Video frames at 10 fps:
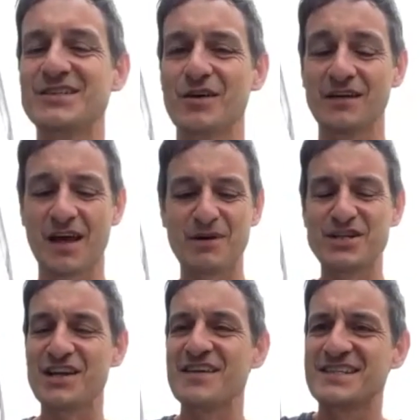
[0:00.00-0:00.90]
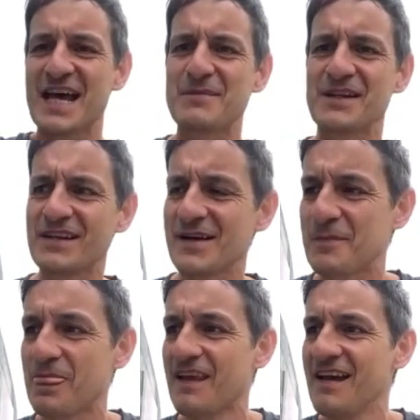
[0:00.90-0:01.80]
so I appreciate the time, and
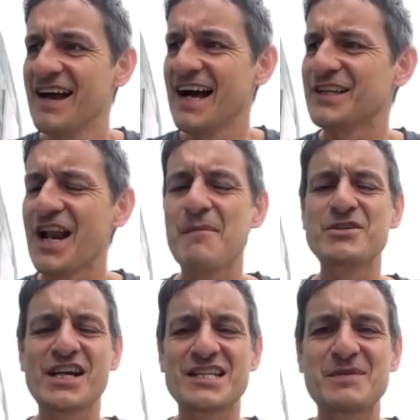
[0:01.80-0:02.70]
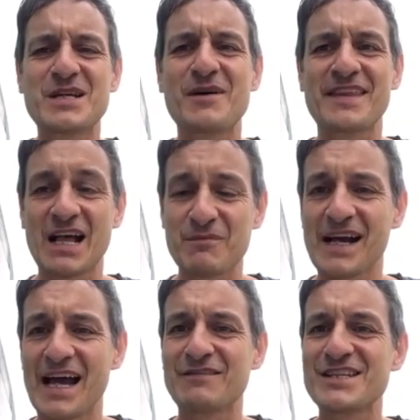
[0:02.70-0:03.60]
I don't know how much I can speak about the album, but
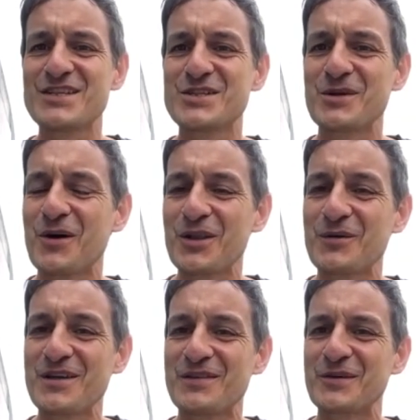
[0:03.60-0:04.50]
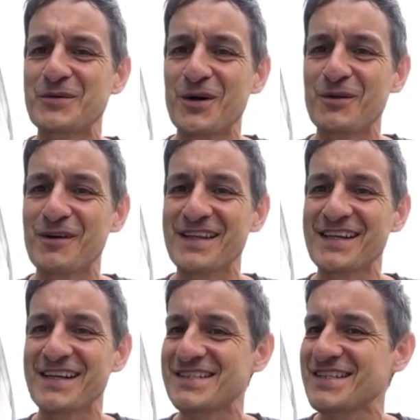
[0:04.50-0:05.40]
I've listened to it all the way through already, and
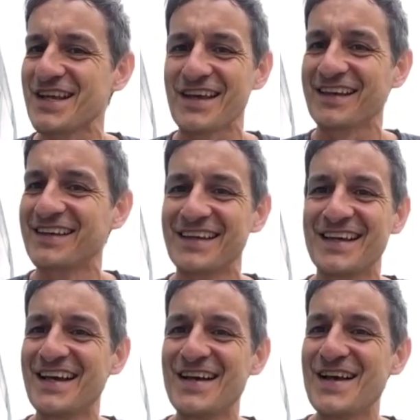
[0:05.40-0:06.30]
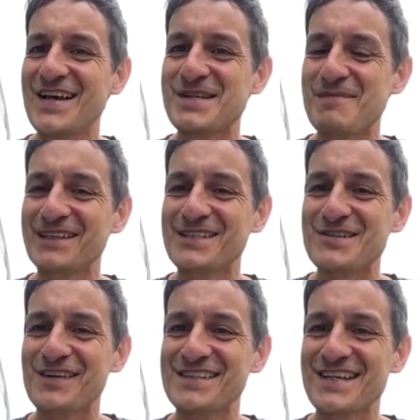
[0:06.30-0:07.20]
it's a belt. It's
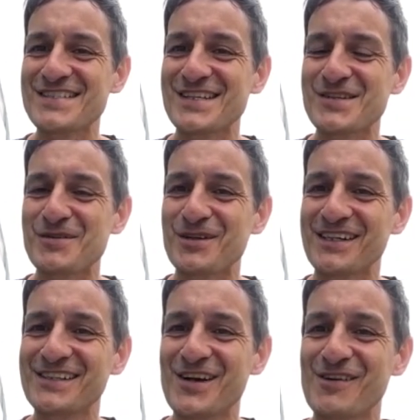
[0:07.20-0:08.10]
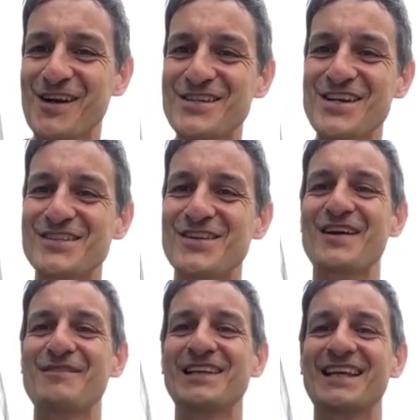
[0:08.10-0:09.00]
fantastic. So congratulations on that.
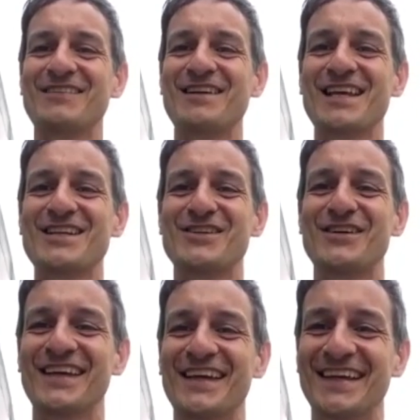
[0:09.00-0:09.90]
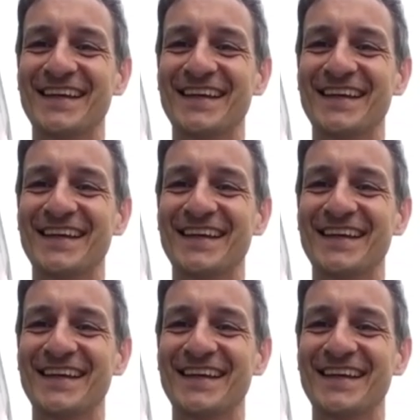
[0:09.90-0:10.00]
Really, really enjoyed it.